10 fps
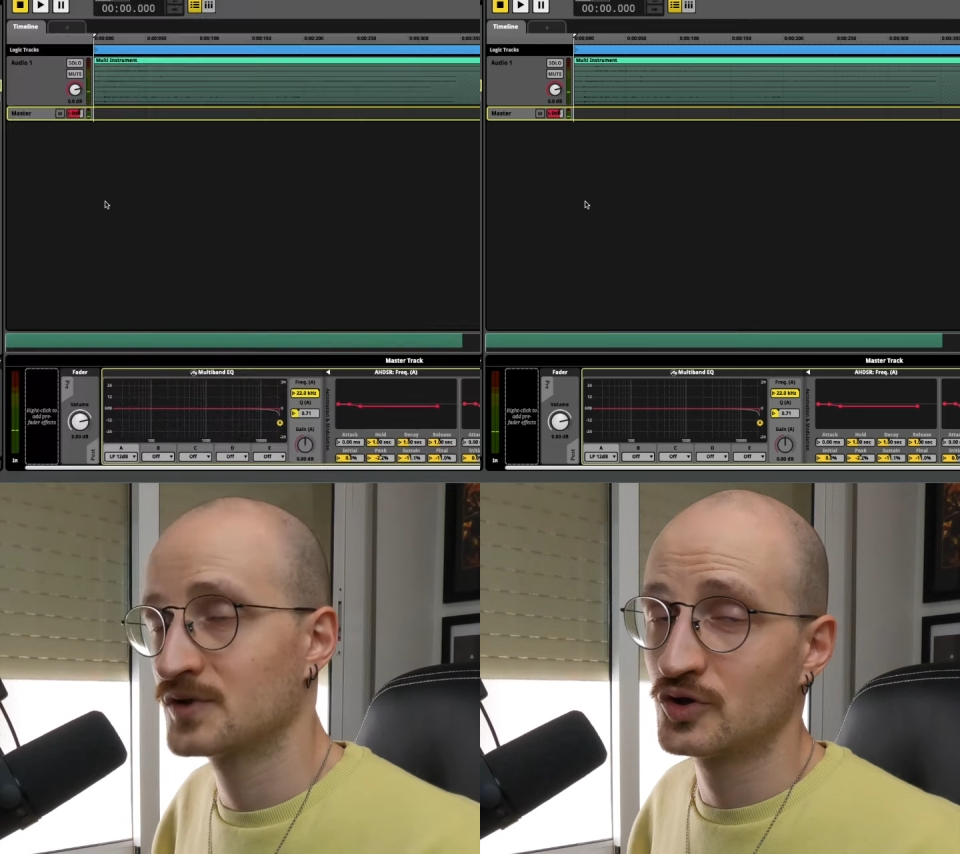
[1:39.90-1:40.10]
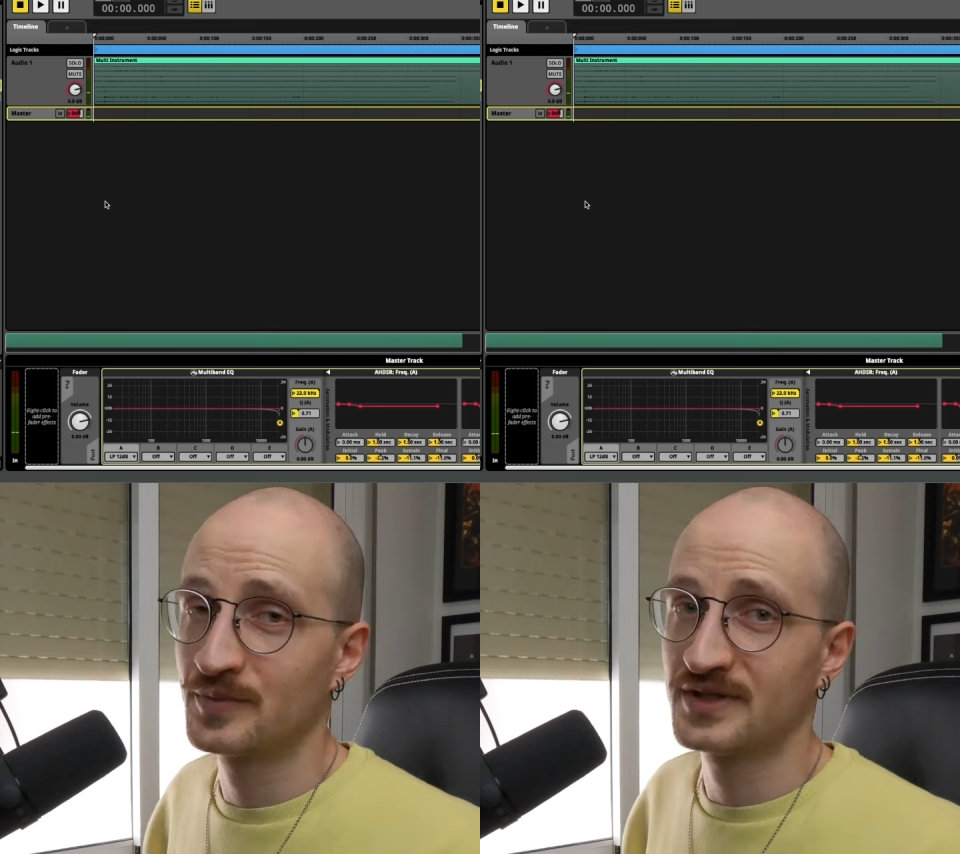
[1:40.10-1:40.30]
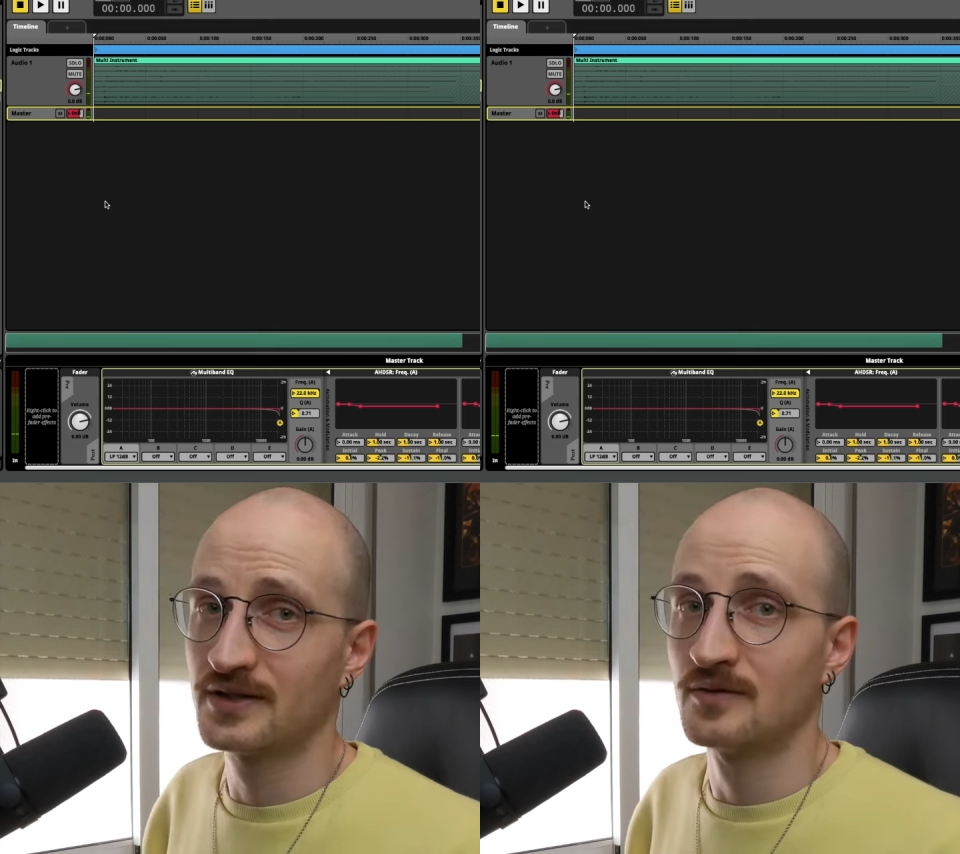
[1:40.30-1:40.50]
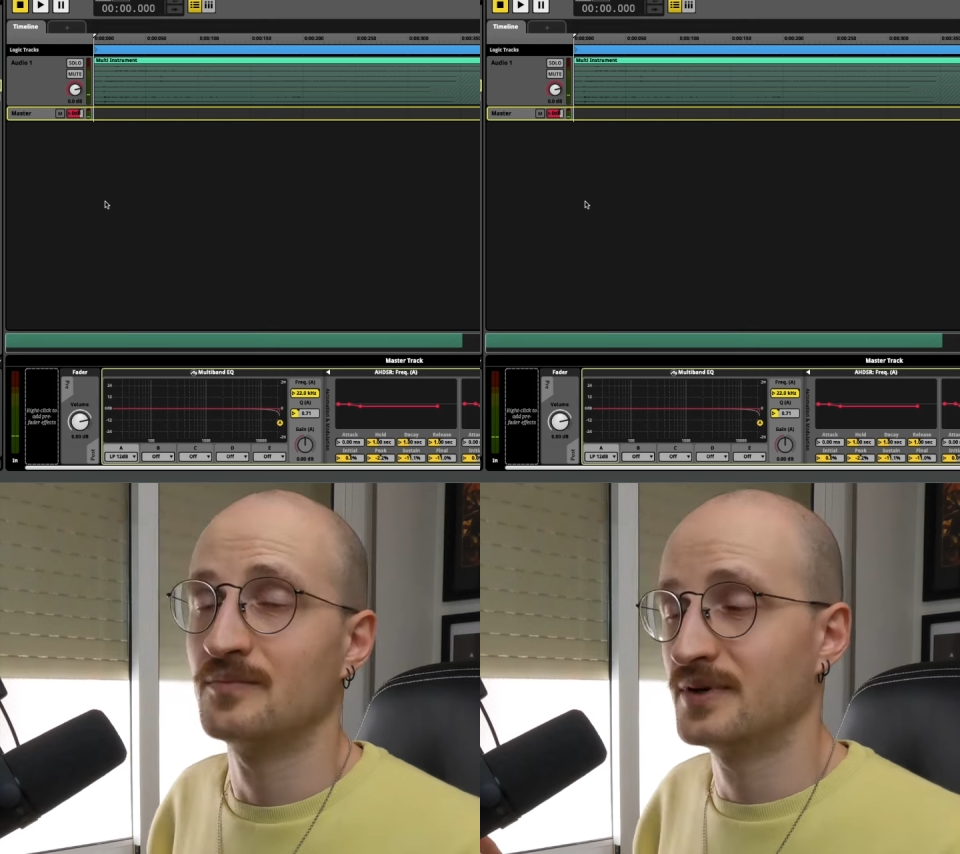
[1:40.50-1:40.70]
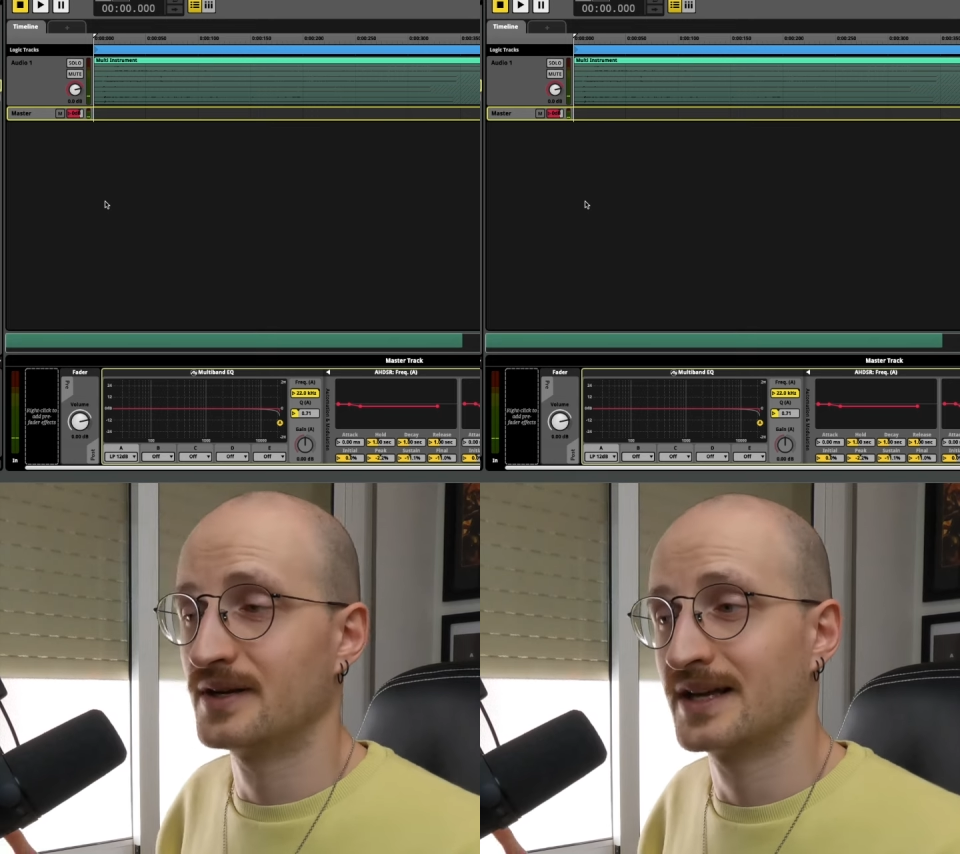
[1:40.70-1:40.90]
Super subtle,
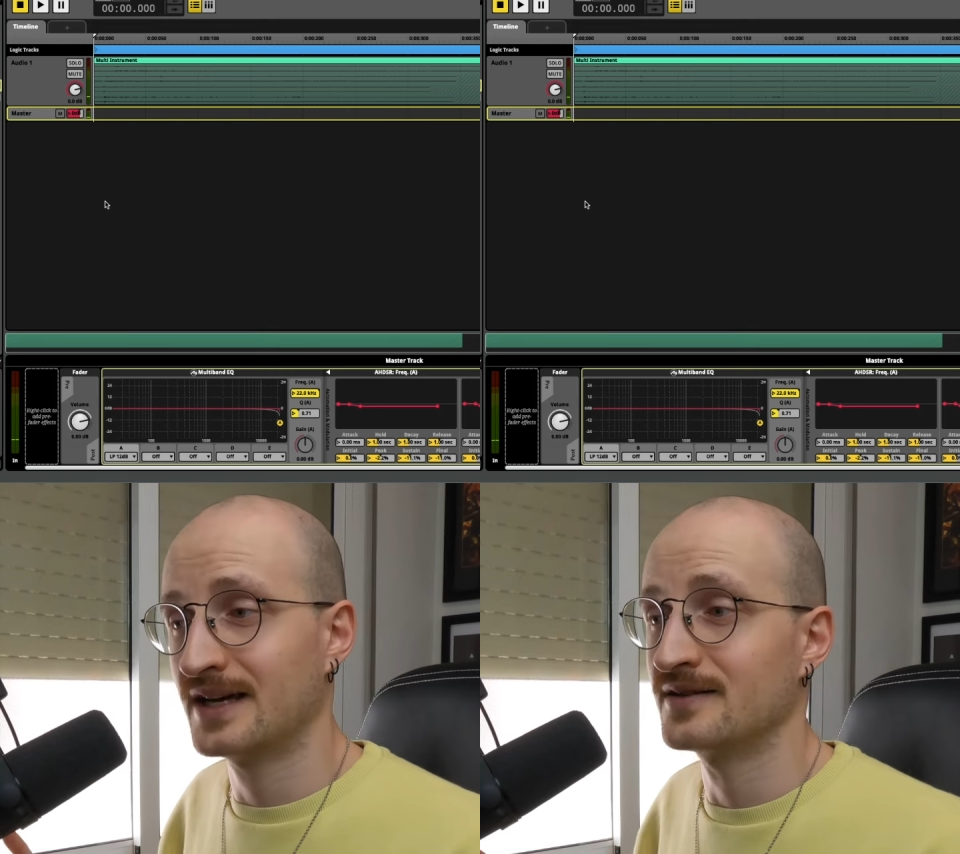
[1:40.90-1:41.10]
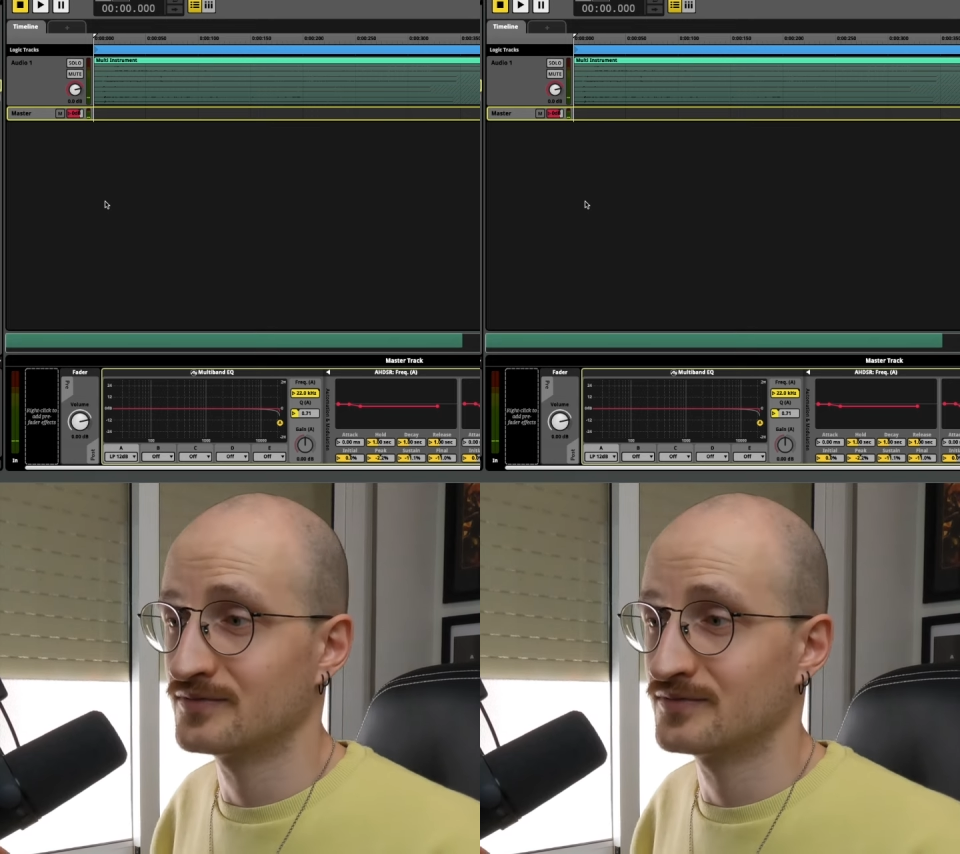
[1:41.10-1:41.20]
but again,